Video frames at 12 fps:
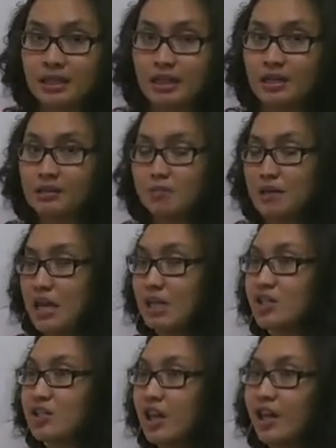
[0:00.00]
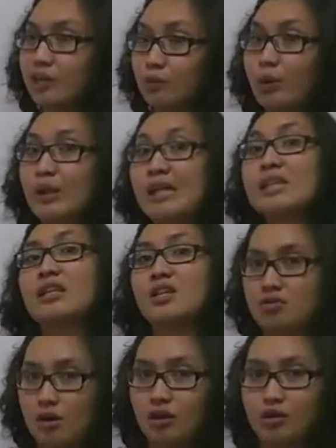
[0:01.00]
that is being shared within the
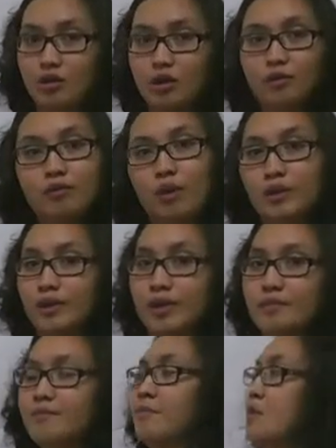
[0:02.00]
structure of water.